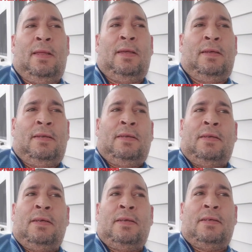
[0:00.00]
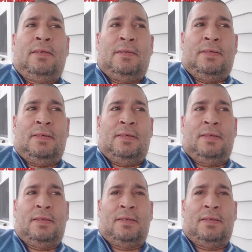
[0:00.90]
[no speech]